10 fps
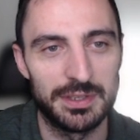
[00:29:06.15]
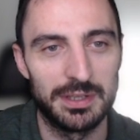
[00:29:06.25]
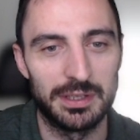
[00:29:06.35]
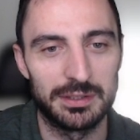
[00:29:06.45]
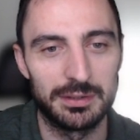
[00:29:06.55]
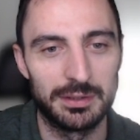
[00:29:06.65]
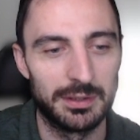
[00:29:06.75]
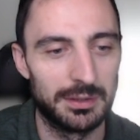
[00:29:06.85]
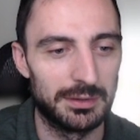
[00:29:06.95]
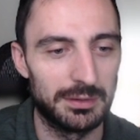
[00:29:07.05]
Like
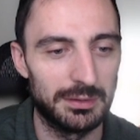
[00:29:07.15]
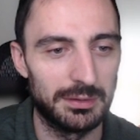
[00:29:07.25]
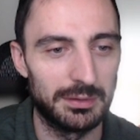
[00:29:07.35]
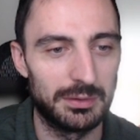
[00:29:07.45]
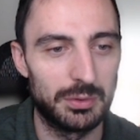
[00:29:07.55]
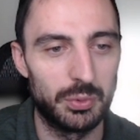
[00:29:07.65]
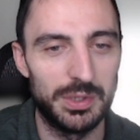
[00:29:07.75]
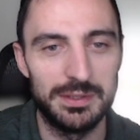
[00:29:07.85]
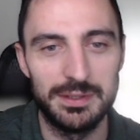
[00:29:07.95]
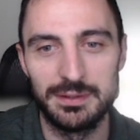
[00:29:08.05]
queen
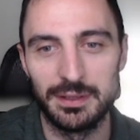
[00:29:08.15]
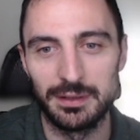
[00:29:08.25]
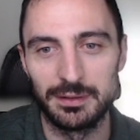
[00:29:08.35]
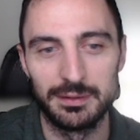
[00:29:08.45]
did the